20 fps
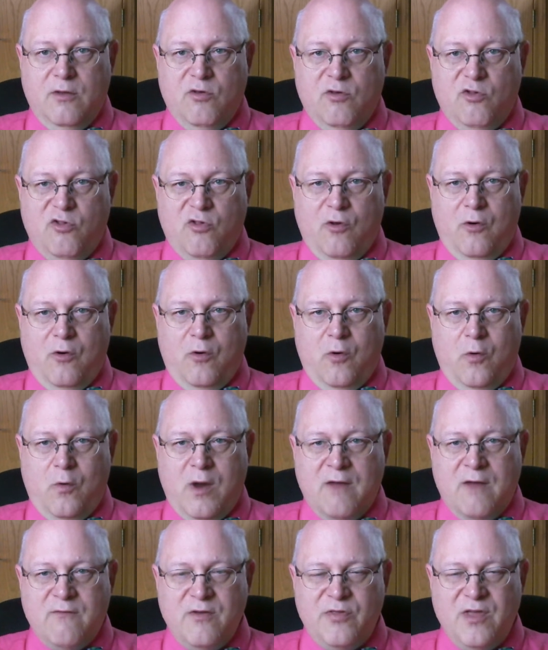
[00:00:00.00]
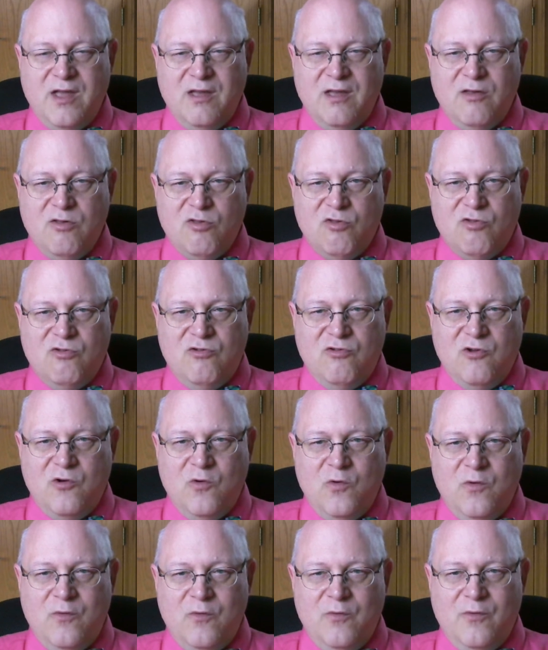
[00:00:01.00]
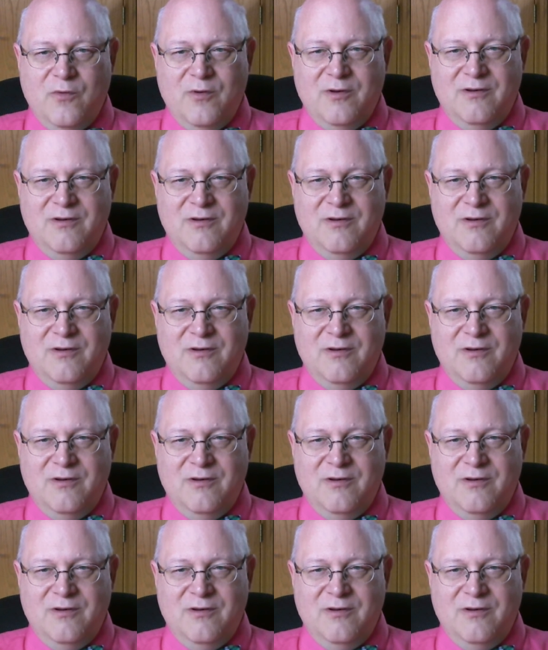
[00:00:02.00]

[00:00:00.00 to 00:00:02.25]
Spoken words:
So everything is due